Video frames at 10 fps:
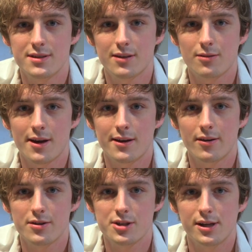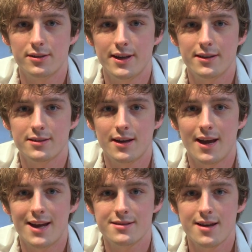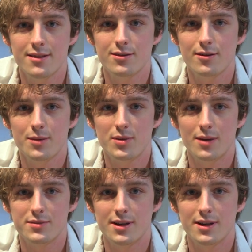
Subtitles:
stick right here on Channel 8 at 10:30 p.m.